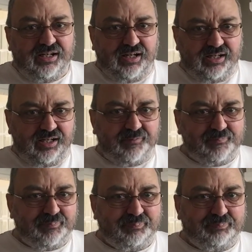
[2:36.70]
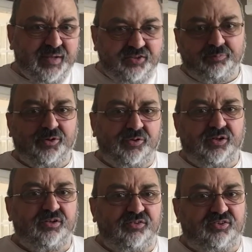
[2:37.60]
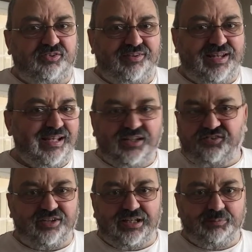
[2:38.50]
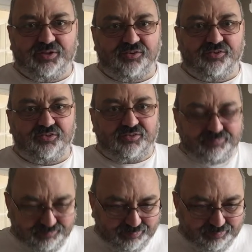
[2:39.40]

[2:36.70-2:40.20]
Beta blockers, ACE inhibitors.